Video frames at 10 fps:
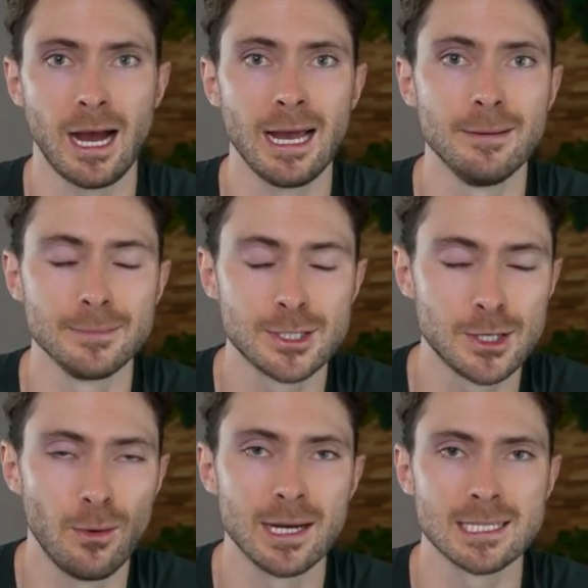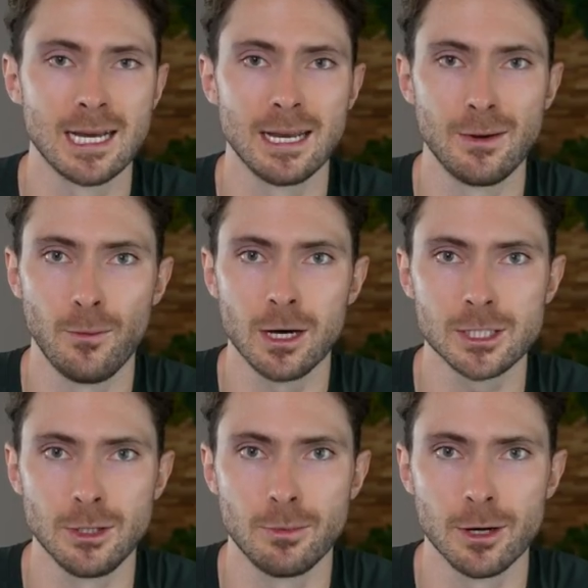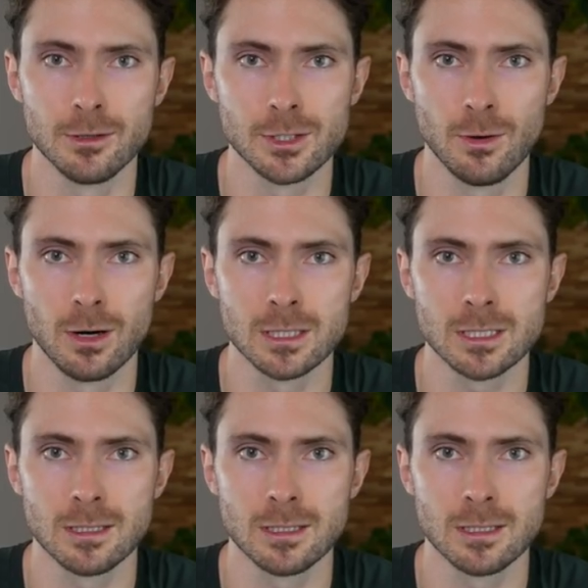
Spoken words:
I am so excited to watch you produce yours.